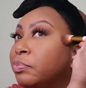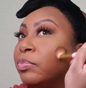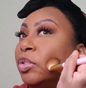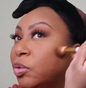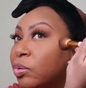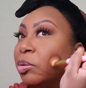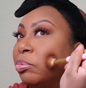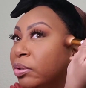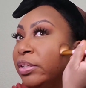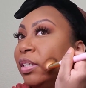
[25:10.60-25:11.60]
But you wanna
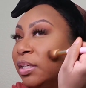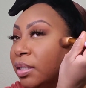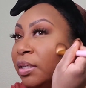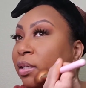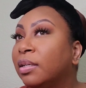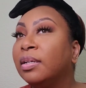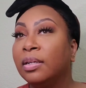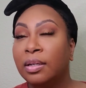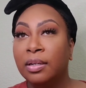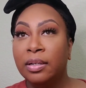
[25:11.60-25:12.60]
put it
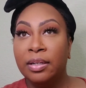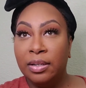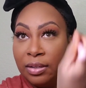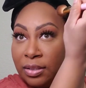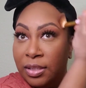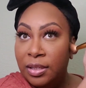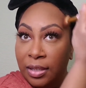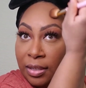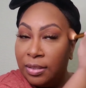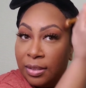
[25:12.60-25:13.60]
in your
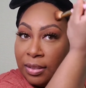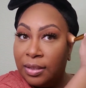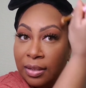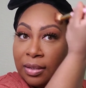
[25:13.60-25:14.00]
cheeks.